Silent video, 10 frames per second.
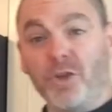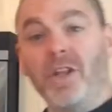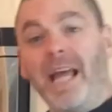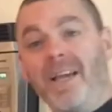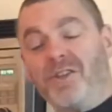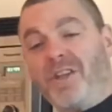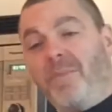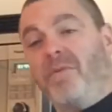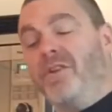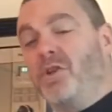So the last
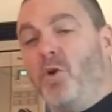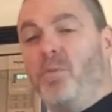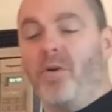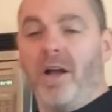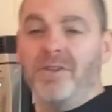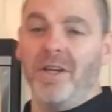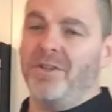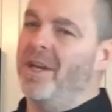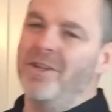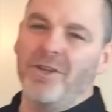step of this whole
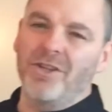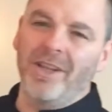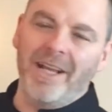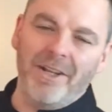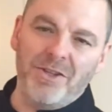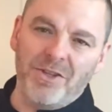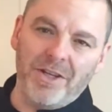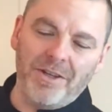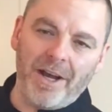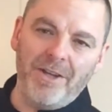process, just let it
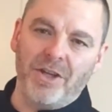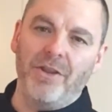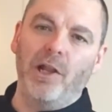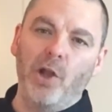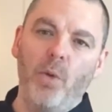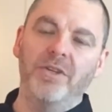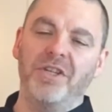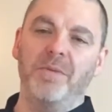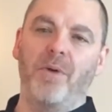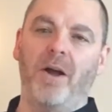sit, guys, on the lowest
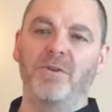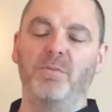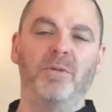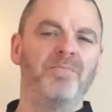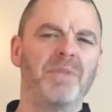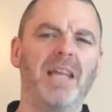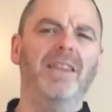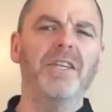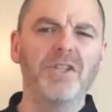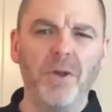heat possible, at
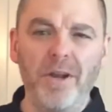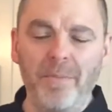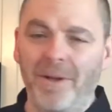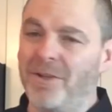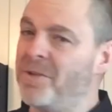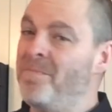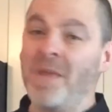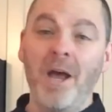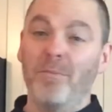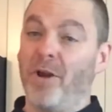least 30 minutes,
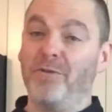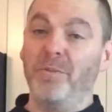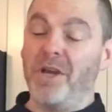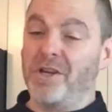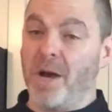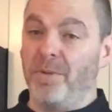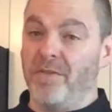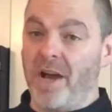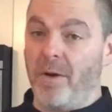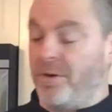preferably a couple
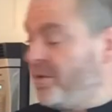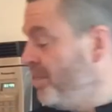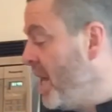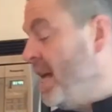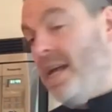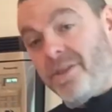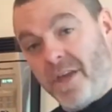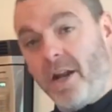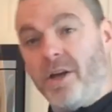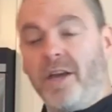of hours.
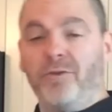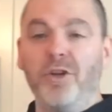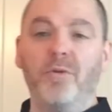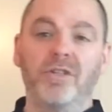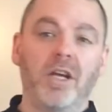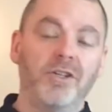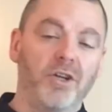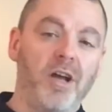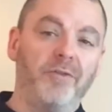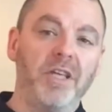Then all you have to do is
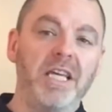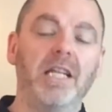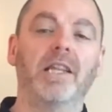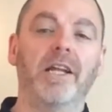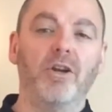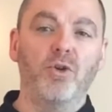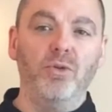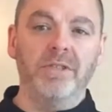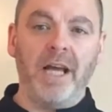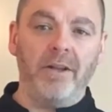turn off the heat, let it
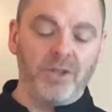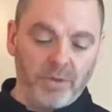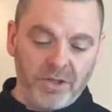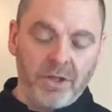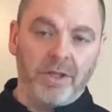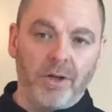cool down so it's,